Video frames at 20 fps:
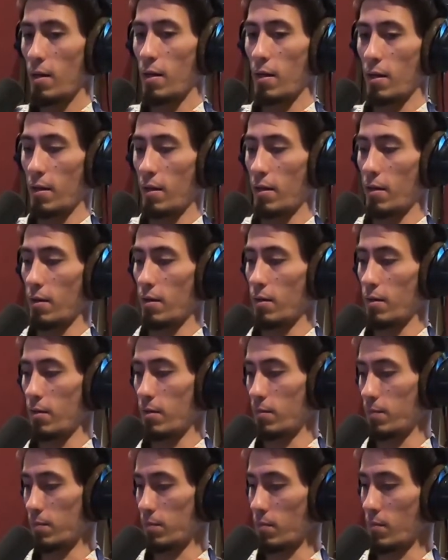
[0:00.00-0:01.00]
And
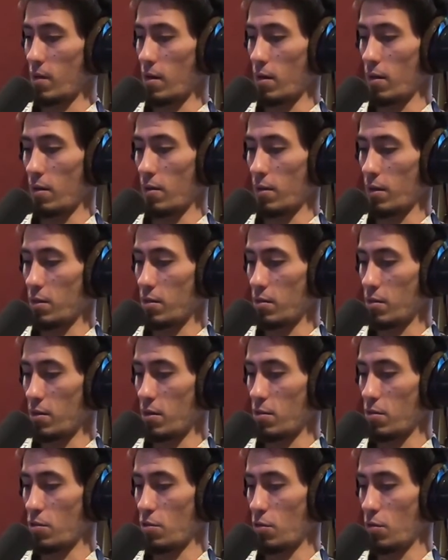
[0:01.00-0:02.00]
yeah,
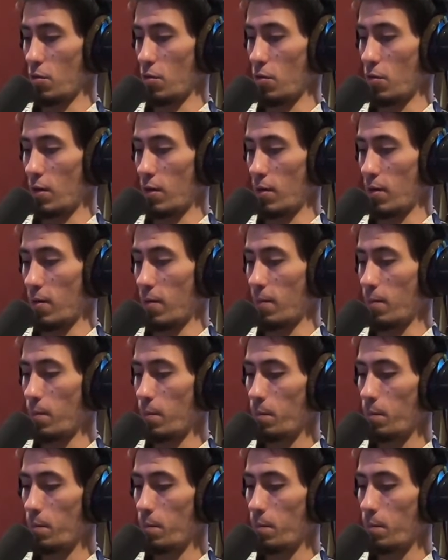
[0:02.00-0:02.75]
that's true.